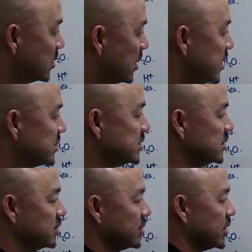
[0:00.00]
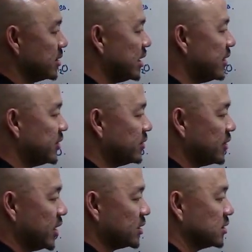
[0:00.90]
cancelled alright left and
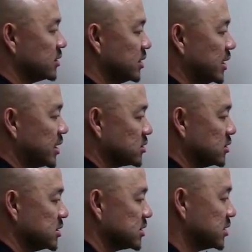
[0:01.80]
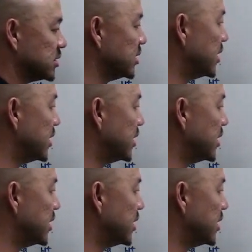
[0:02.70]
right 30 electrons 30